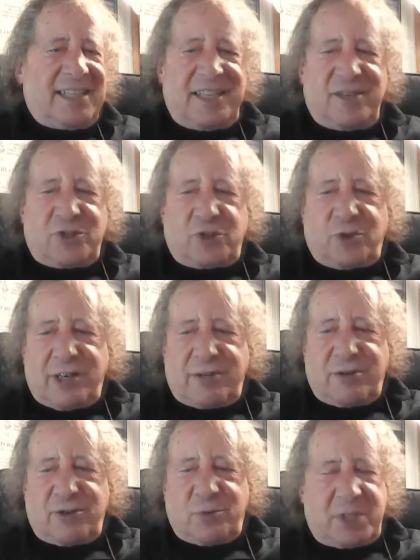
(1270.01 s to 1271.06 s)
The
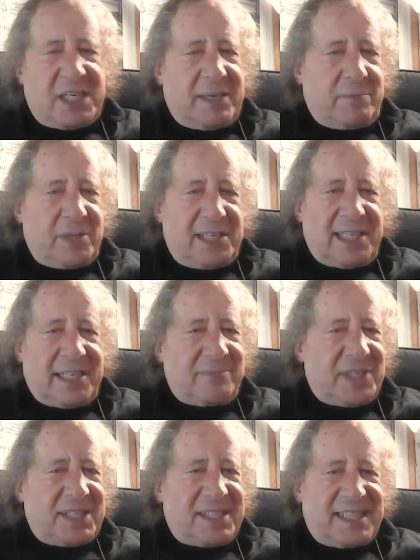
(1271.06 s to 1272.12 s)
instructors would take pity on
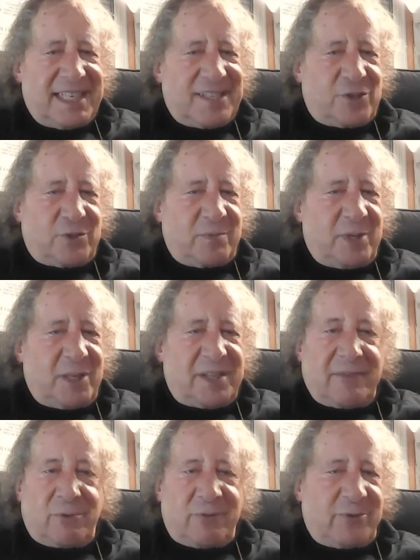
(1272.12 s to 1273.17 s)
me and dance with me, and
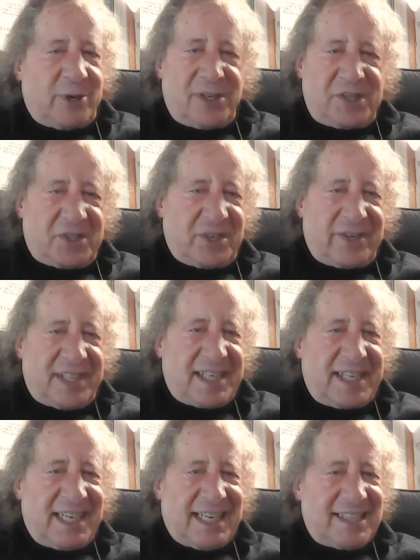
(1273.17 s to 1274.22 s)
then were very sorry
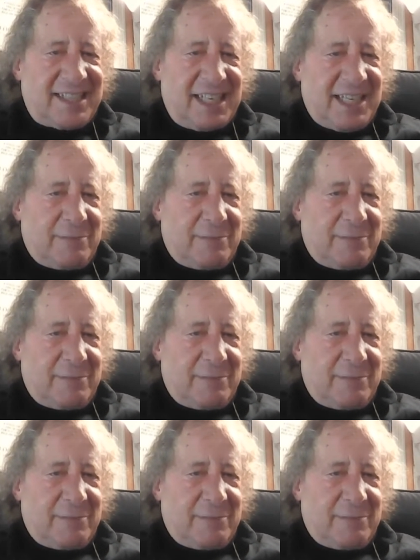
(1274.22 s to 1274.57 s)
they had,